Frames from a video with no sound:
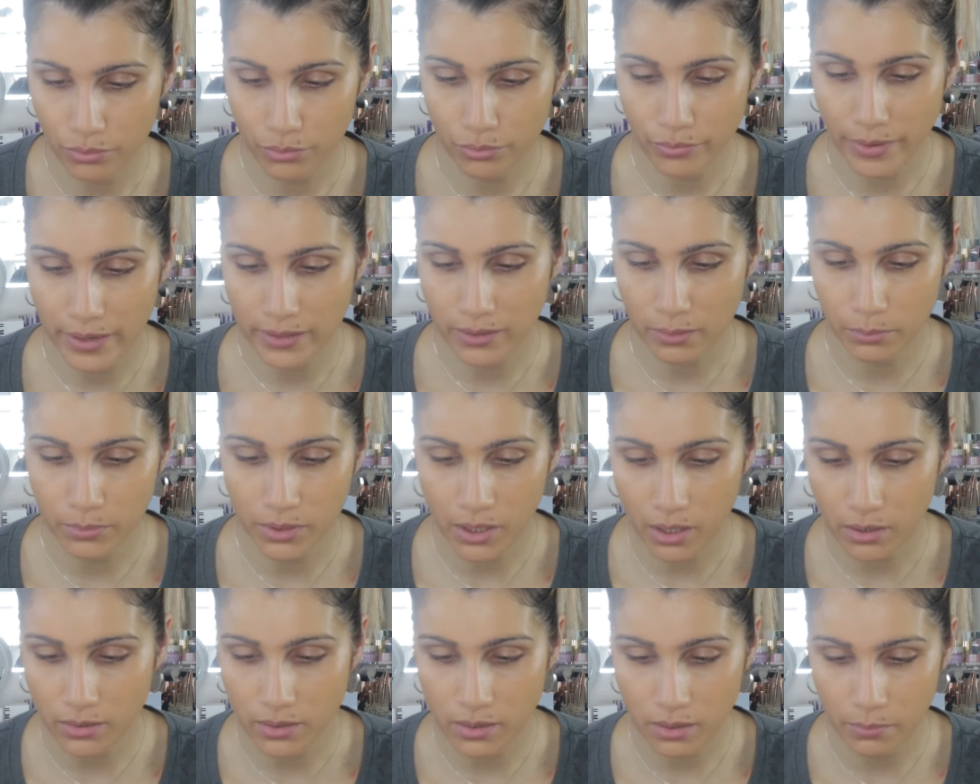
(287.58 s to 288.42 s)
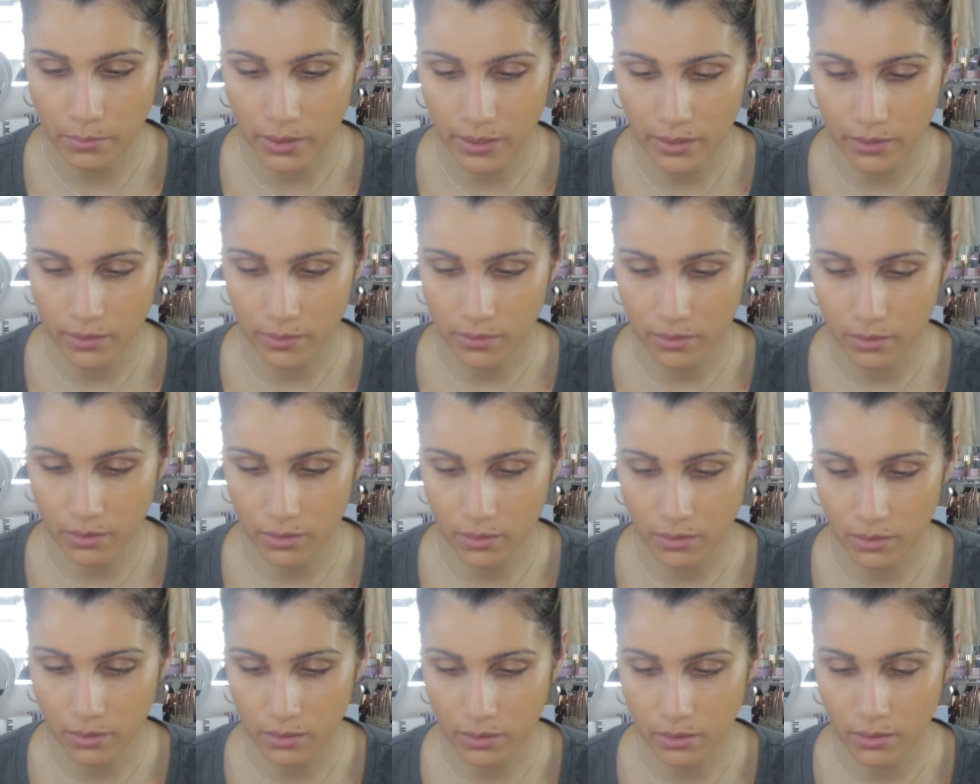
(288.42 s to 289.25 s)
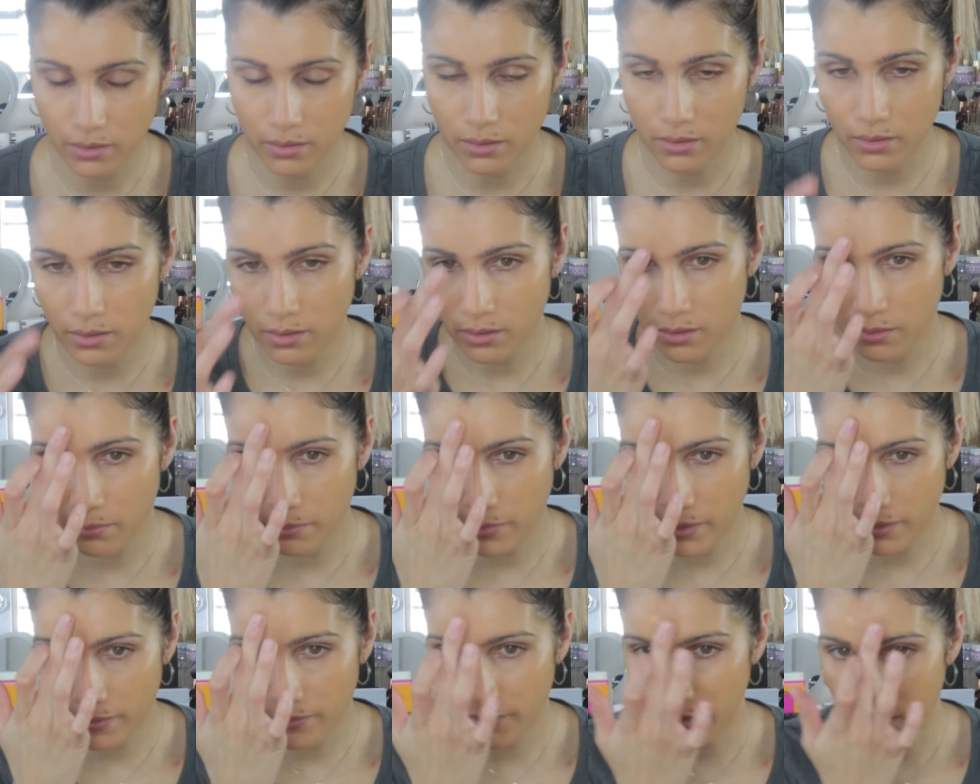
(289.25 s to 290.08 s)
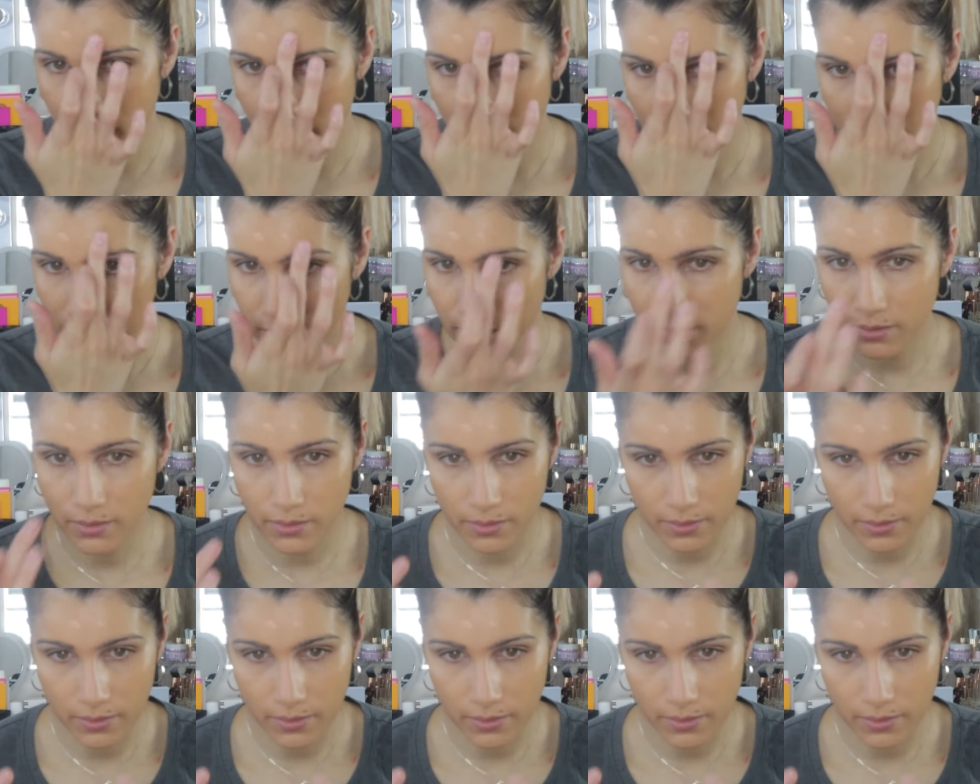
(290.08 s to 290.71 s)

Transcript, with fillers: random dots on my, on my face